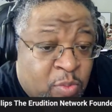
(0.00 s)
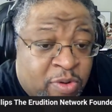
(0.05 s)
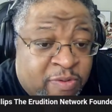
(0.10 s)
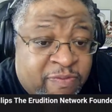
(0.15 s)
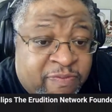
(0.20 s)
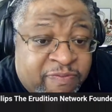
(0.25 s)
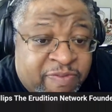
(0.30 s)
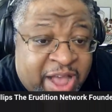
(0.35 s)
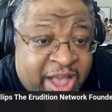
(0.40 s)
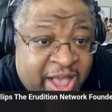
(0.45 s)
were
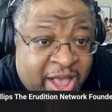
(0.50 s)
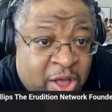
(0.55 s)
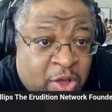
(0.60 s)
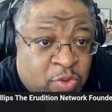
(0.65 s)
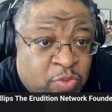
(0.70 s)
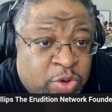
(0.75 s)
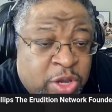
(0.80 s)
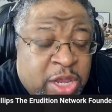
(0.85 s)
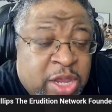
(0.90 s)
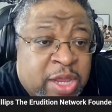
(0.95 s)

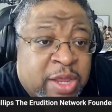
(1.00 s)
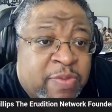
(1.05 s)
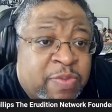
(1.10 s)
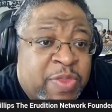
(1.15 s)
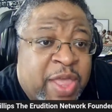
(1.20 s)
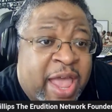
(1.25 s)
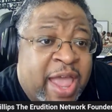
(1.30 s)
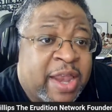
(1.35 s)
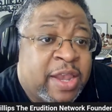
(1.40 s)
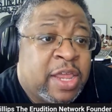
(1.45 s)
found
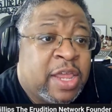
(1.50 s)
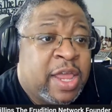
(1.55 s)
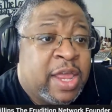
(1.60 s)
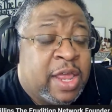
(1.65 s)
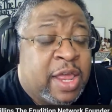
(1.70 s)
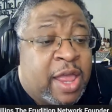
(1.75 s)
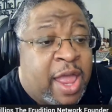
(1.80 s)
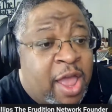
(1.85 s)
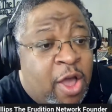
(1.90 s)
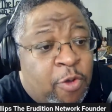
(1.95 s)
that
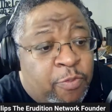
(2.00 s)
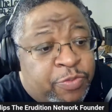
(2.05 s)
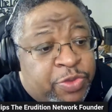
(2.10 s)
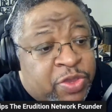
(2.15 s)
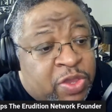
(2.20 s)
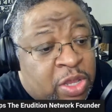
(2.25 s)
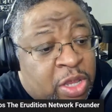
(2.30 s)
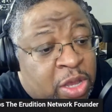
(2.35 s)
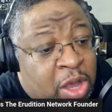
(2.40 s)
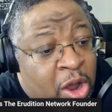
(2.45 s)

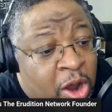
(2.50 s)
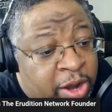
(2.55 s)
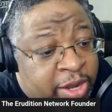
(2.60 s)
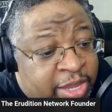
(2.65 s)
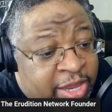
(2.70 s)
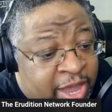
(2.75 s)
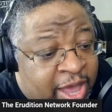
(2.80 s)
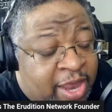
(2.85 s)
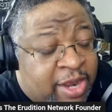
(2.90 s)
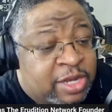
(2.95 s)
helped
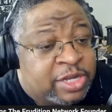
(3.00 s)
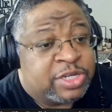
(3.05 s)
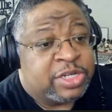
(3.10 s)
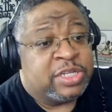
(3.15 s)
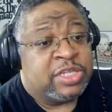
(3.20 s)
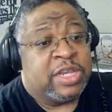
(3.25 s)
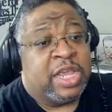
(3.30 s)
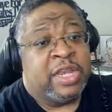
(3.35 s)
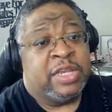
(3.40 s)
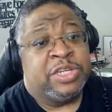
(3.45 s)

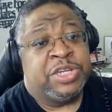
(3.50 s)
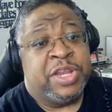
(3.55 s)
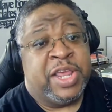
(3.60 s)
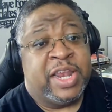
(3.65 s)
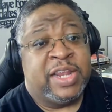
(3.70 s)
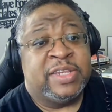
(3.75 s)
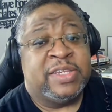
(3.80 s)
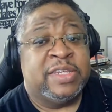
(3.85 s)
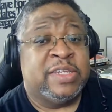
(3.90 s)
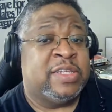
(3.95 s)
archaeologists and
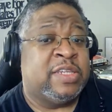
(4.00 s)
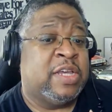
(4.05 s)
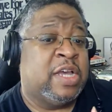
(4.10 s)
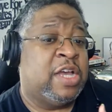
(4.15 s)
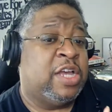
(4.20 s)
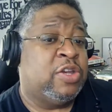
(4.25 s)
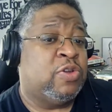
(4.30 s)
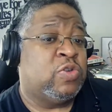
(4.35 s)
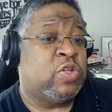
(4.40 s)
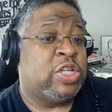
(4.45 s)
geneticists to
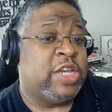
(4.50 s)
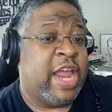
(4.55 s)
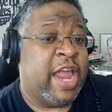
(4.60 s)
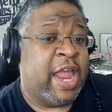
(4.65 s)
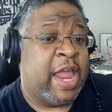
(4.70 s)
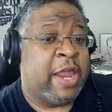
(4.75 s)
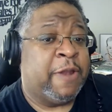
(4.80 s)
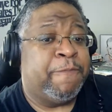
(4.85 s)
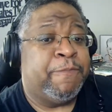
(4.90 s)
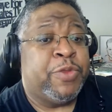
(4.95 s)

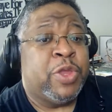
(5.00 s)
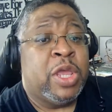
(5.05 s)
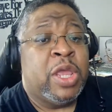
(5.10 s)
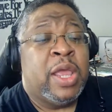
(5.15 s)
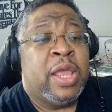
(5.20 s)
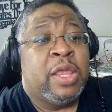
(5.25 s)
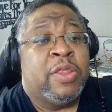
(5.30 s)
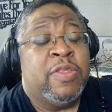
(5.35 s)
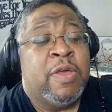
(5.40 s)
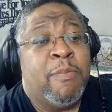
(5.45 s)
understand
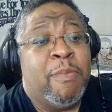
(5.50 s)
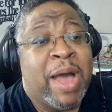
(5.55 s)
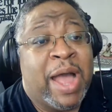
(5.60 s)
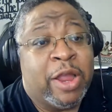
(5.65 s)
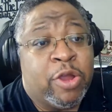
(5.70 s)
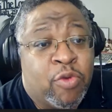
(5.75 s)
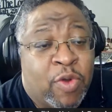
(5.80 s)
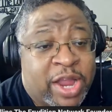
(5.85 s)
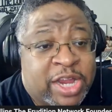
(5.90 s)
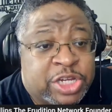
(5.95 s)
the
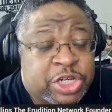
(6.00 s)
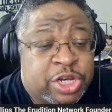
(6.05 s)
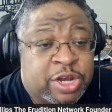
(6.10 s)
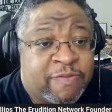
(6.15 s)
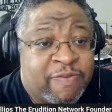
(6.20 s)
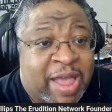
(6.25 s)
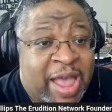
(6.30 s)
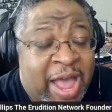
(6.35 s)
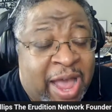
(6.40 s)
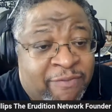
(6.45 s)
migration
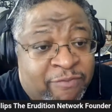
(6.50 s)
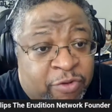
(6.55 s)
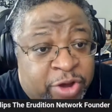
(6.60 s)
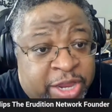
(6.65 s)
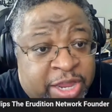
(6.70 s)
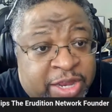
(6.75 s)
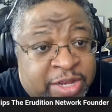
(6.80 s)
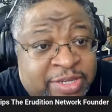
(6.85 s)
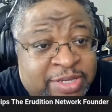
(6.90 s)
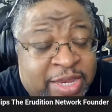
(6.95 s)
of
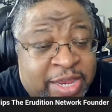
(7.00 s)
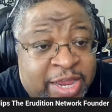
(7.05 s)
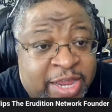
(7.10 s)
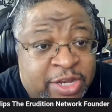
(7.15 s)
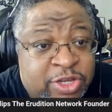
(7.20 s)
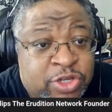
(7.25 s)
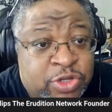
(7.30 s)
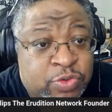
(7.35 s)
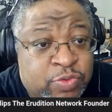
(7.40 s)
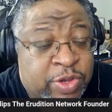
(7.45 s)
Africans
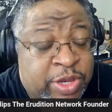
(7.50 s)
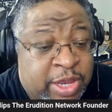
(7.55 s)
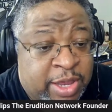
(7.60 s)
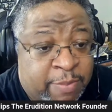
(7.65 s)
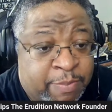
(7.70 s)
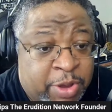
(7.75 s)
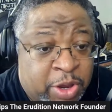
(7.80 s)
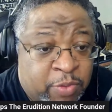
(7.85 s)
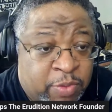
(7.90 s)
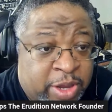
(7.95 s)
into the
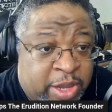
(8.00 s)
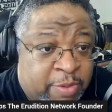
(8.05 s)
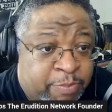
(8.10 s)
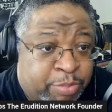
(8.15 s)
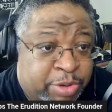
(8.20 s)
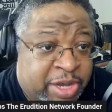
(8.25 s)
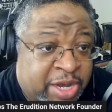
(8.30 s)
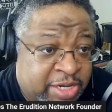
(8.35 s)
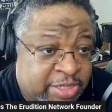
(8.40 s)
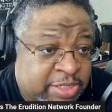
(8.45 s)
Iberian
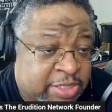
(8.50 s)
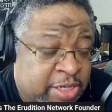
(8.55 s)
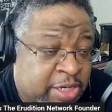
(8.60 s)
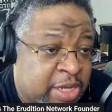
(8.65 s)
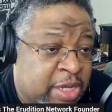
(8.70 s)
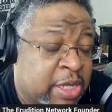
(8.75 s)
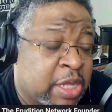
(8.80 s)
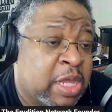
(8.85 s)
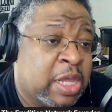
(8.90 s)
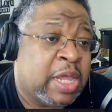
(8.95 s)

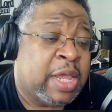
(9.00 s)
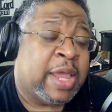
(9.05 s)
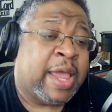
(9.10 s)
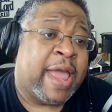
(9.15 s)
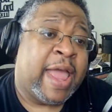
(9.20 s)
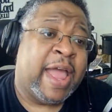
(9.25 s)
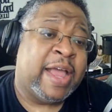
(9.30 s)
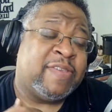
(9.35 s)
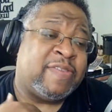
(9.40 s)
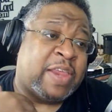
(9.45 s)
Peninsula
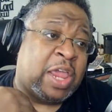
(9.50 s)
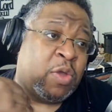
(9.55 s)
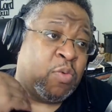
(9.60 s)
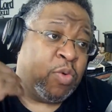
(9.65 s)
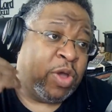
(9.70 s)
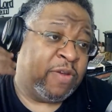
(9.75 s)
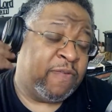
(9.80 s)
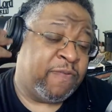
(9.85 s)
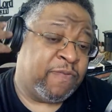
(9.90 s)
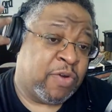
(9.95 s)
as they
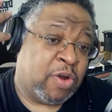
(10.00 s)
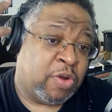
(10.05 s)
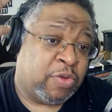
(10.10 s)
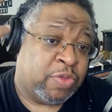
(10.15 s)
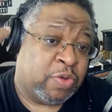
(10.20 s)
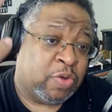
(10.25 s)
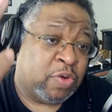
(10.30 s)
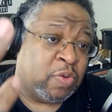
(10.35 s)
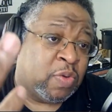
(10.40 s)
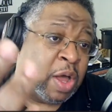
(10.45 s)
went
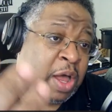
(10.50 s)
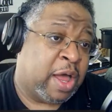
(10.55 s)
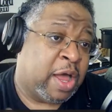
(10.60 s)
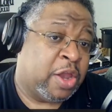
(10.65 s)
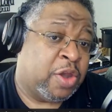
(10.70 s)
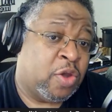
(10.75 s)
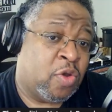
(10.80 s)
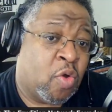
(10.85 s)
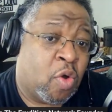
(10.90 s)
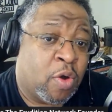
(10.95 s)
further uh,
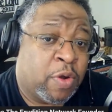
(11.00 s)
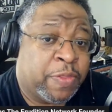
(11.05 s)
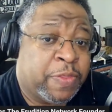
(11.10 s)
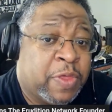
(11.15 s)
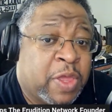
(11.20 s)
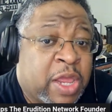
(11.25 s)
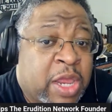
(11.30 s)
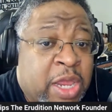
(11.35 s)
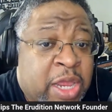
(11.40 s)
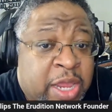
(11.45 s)
north
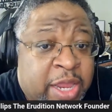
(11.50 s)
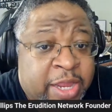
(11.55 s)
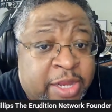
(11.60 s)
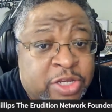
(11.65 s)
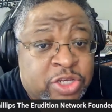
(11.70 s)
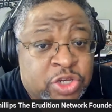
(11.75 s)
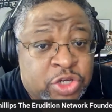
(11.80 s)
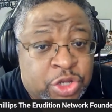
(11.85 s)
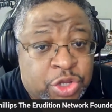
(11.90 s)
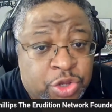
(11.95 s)

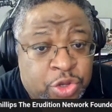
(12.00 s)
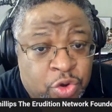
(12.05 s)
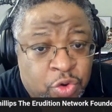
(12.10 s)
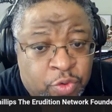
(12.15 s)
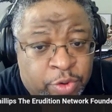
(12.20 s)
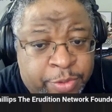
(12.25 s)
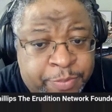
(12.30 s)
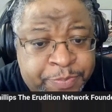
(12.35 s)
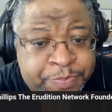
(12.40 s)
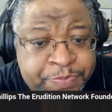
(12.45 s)
into
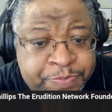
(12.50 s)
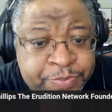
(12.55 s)
Europe.